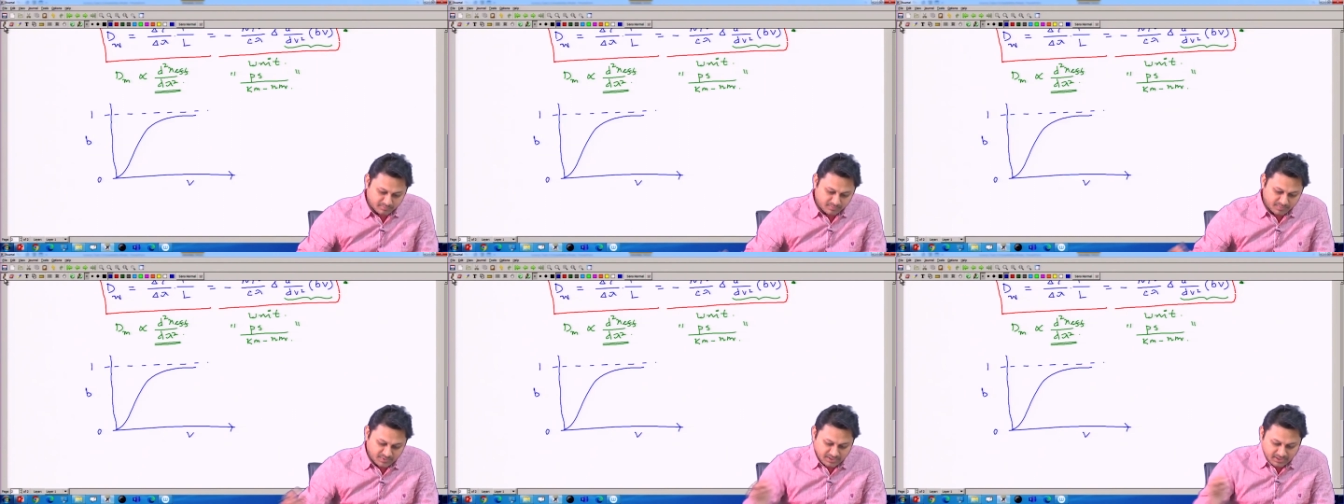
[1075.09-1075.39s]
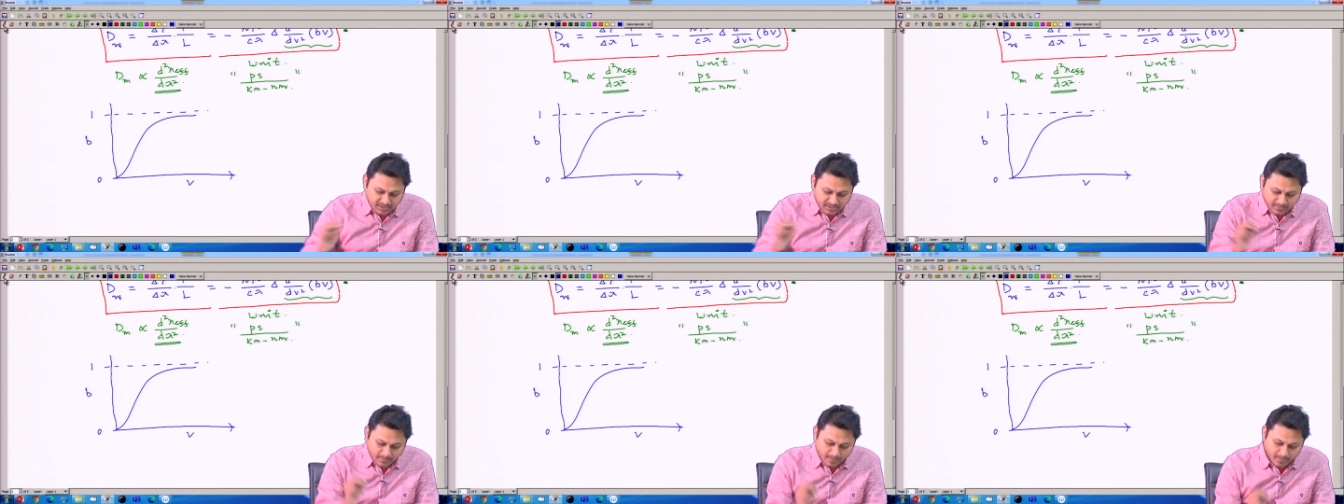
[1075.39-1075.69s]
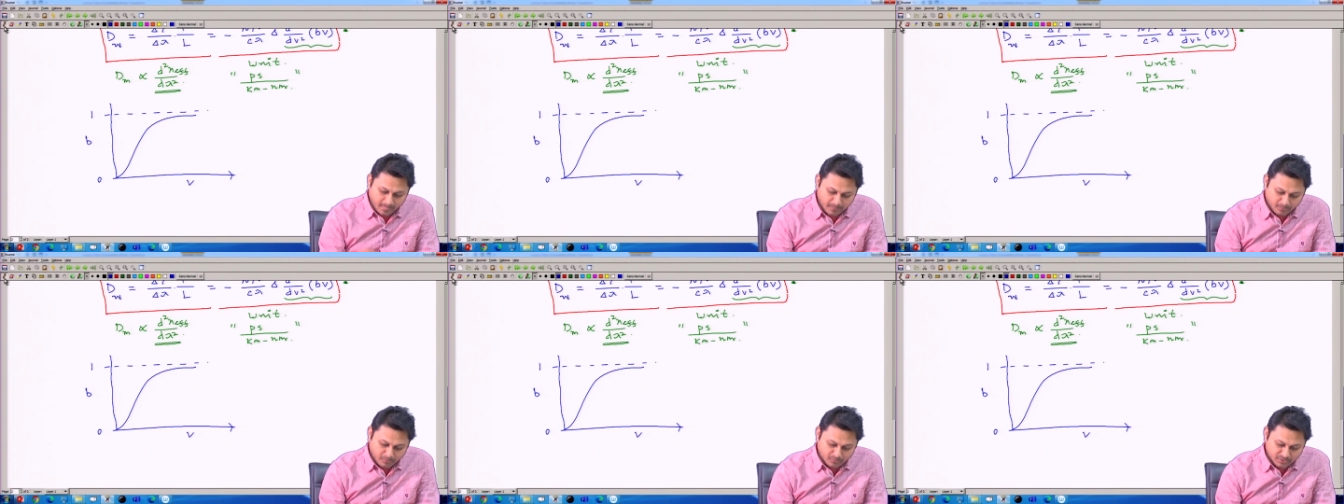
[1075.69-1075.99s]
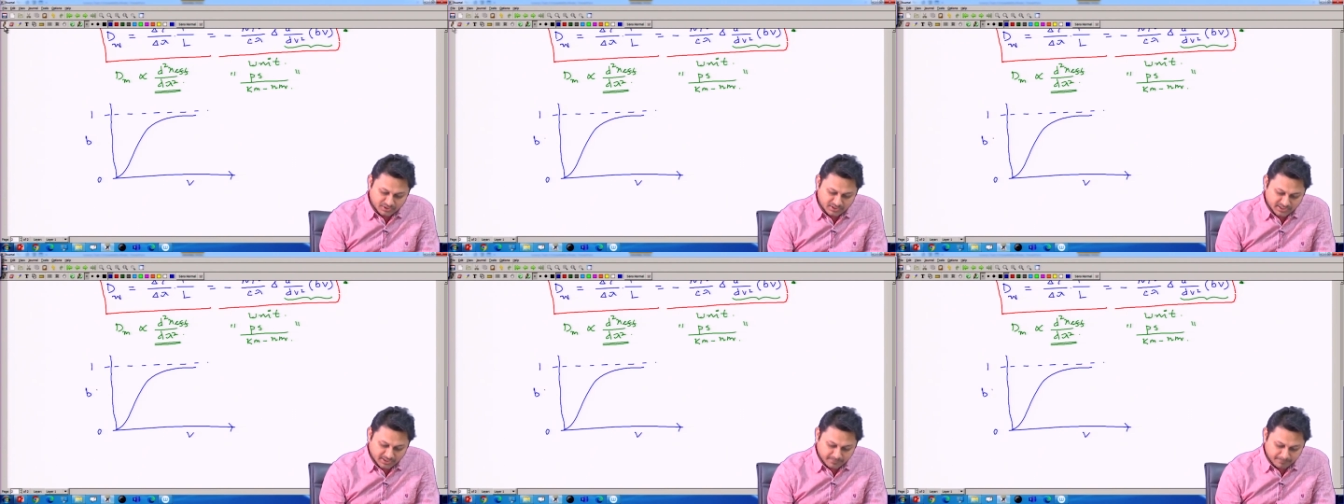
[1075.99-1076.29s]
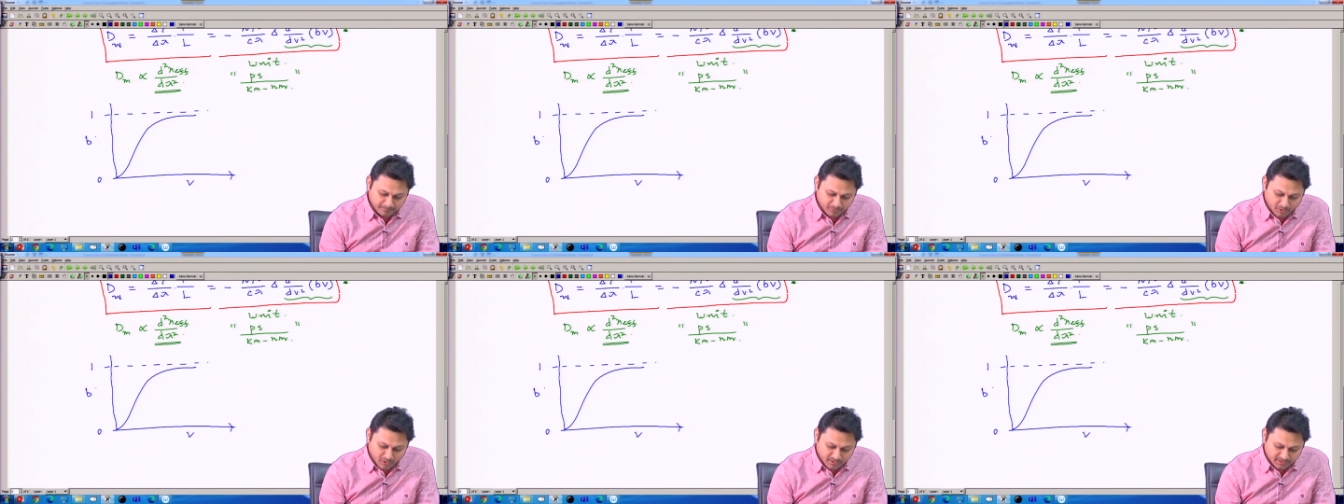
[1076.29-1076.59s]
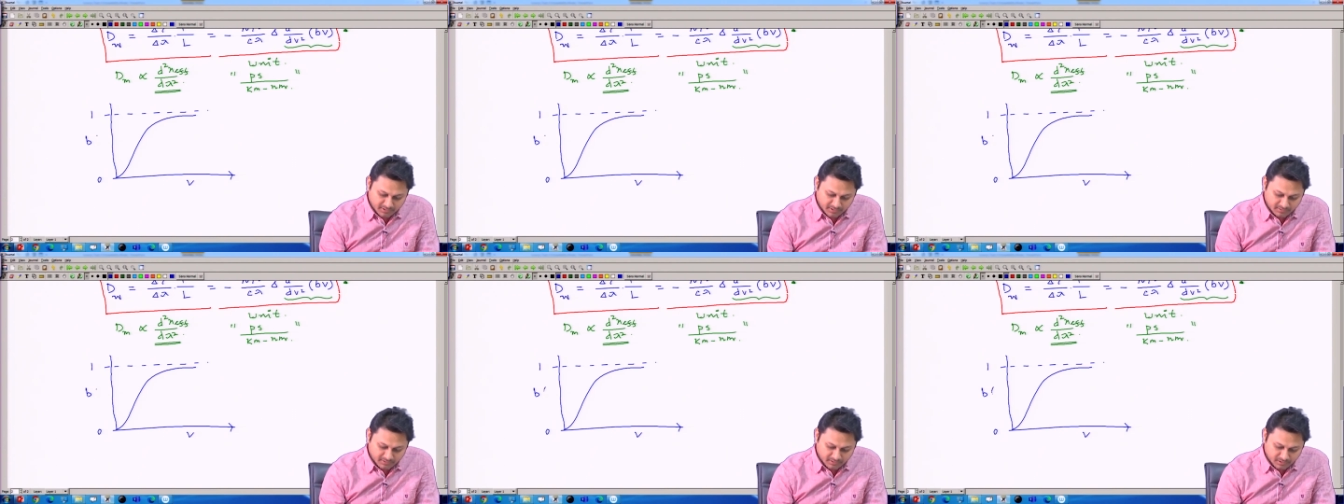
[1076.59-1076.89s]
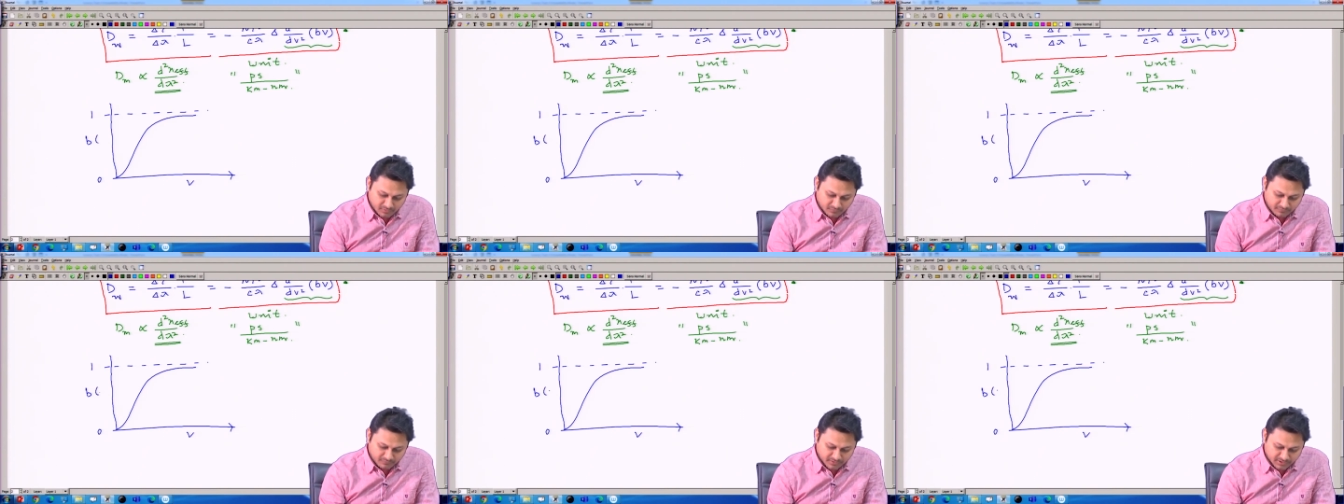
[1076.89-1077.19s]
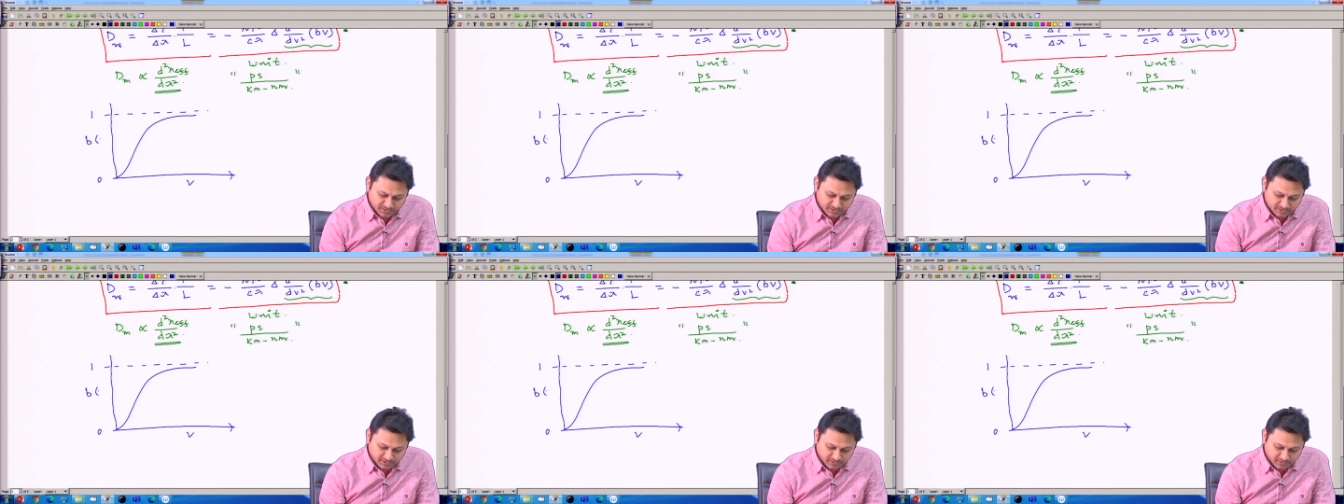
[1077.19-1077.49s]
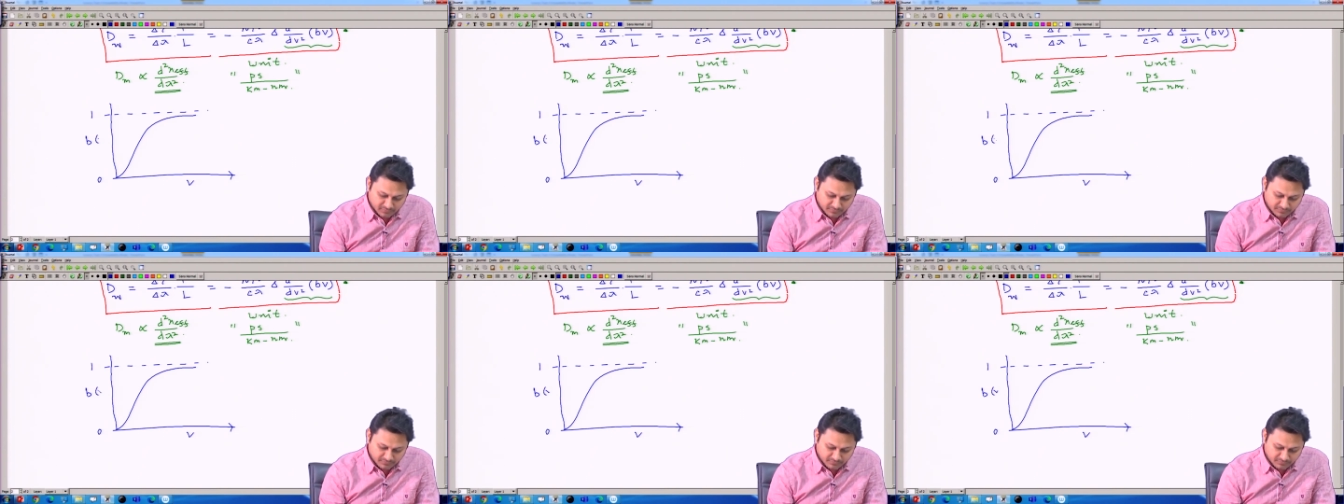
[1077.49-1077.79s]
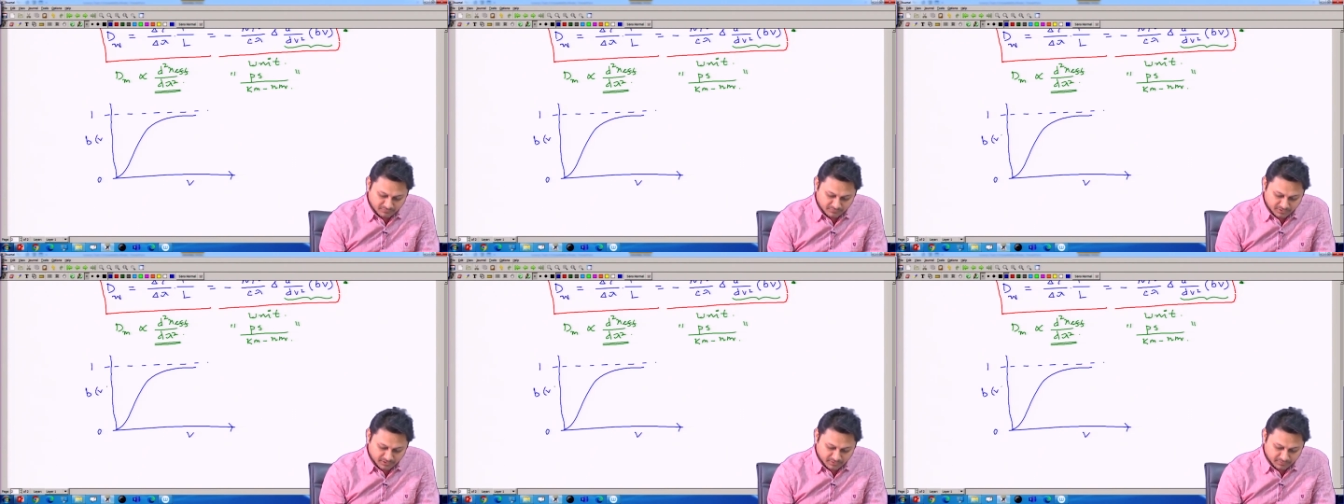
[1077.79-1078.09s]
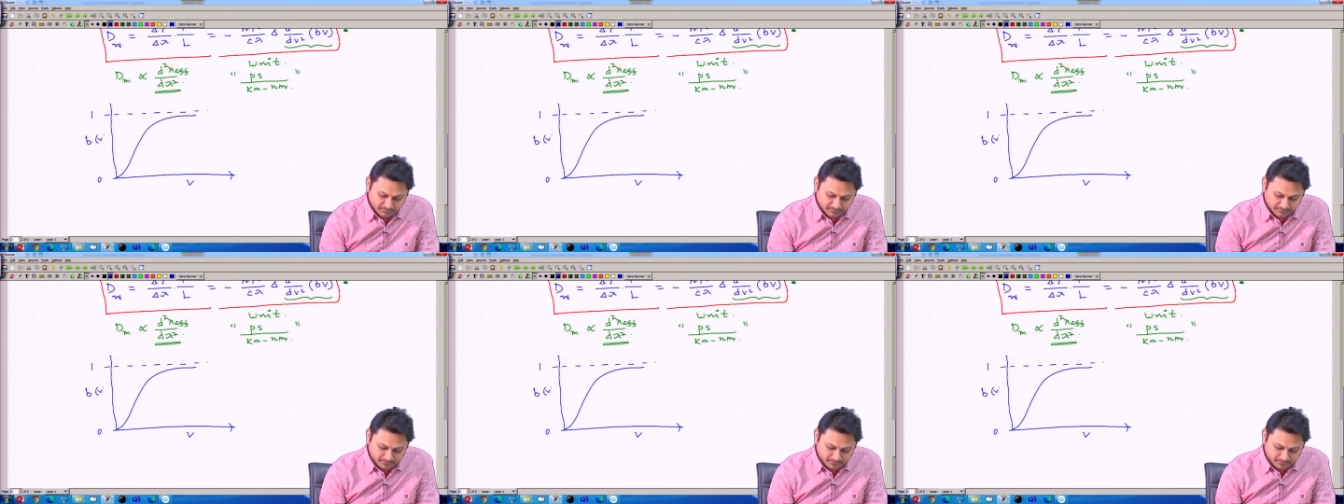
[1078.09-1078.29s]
b which i plot is now function of v